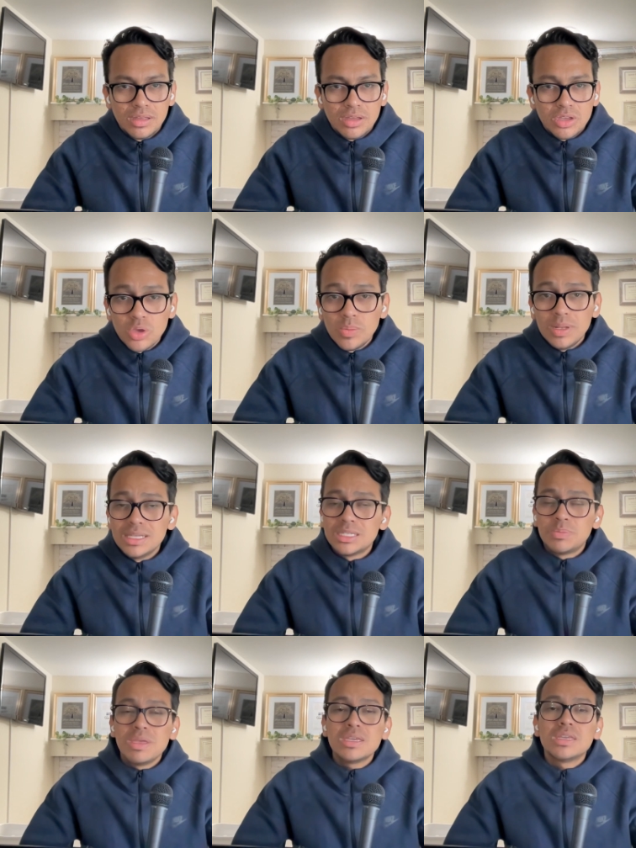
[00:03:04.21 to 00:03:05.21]
Humanly
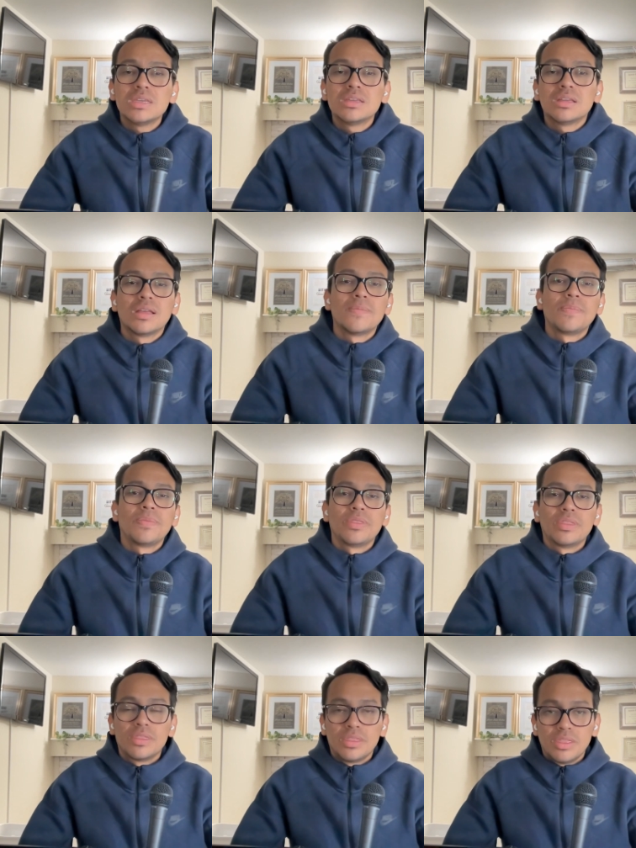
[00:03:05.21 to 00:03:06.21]
speaking,
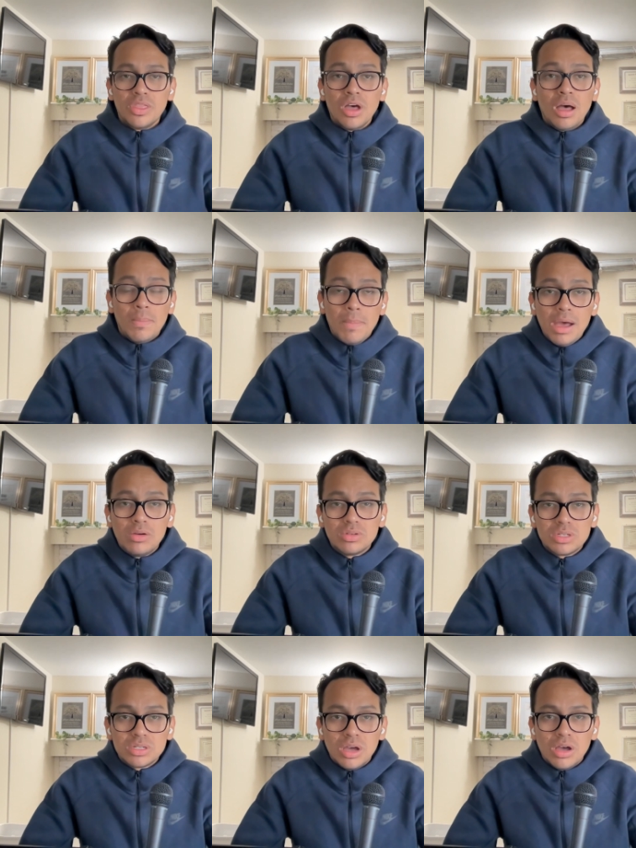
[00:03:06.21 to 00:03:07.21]
the
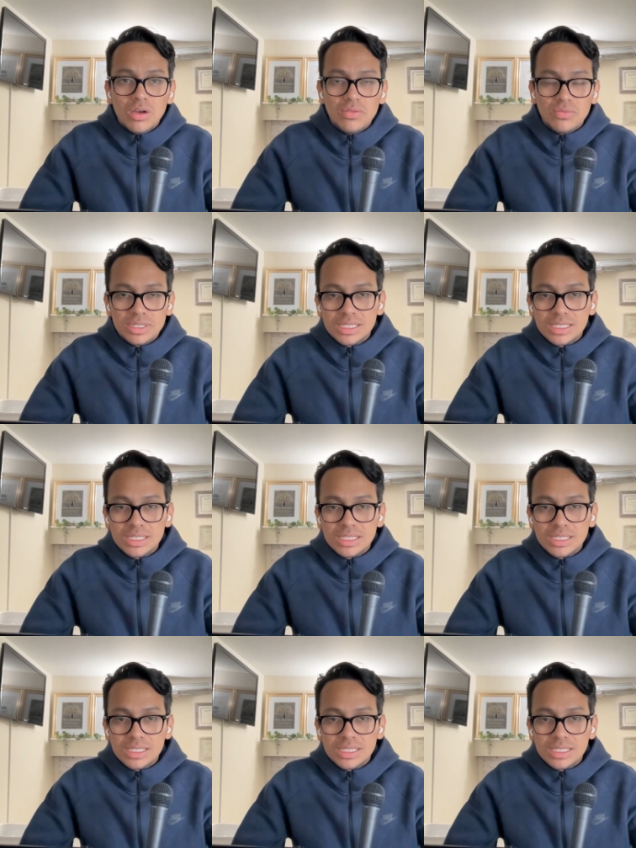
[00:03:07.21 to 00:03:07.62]
amount of